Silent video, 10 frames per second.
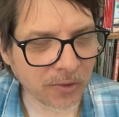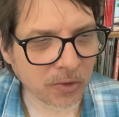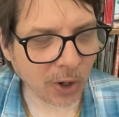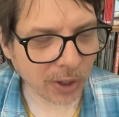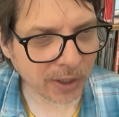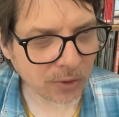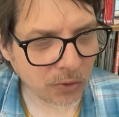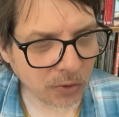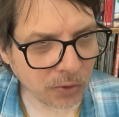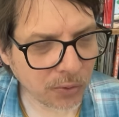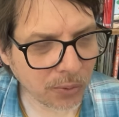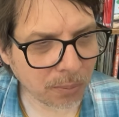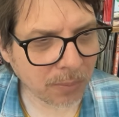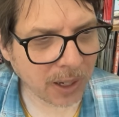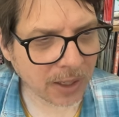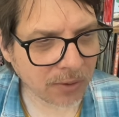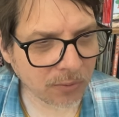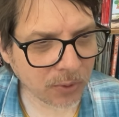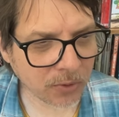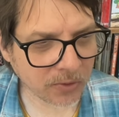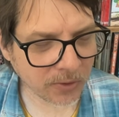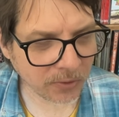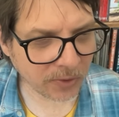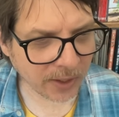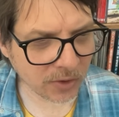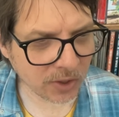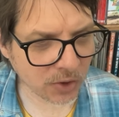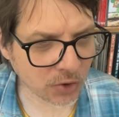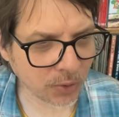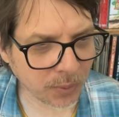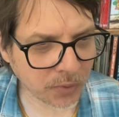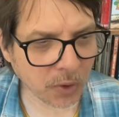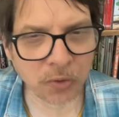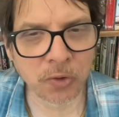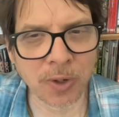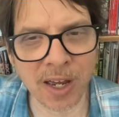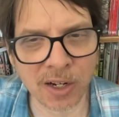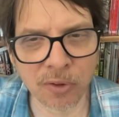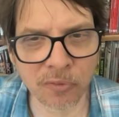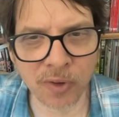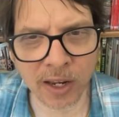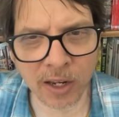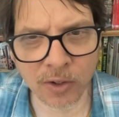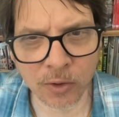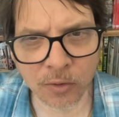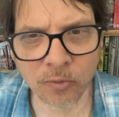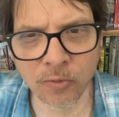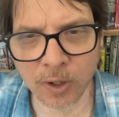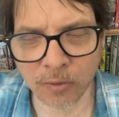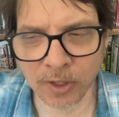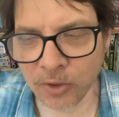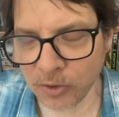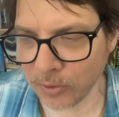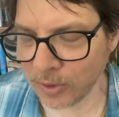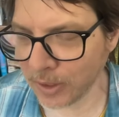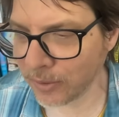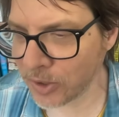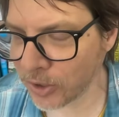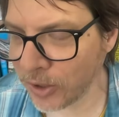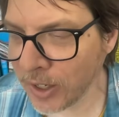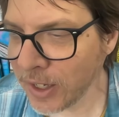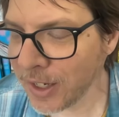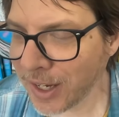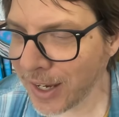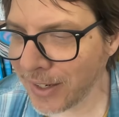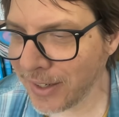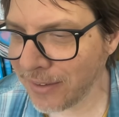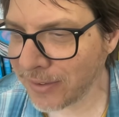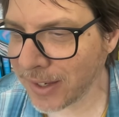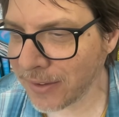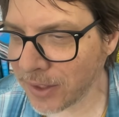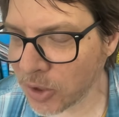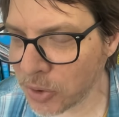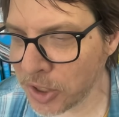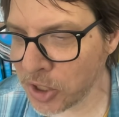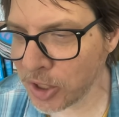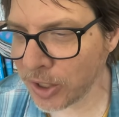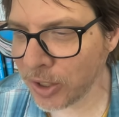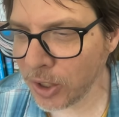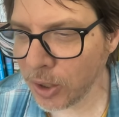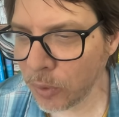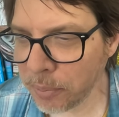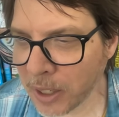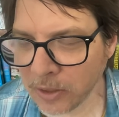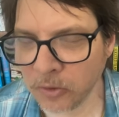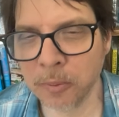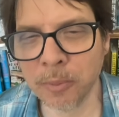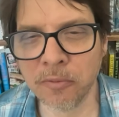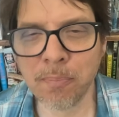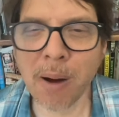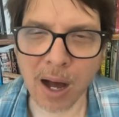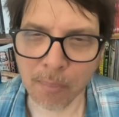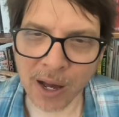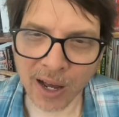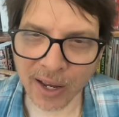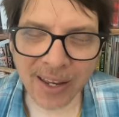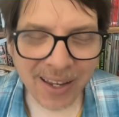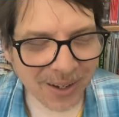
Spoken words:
is talking to my first Zen teacher, who was also kind of a fan of Hindu literature, and he said that Krishna reminds him of Popeye,